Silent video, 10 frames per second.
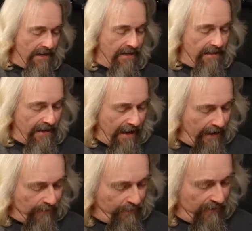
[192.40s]

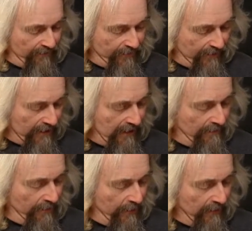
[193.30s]
couch, be the first thing
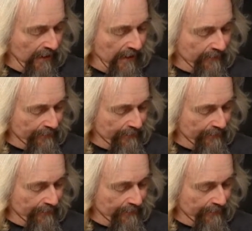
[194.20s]
we pull out.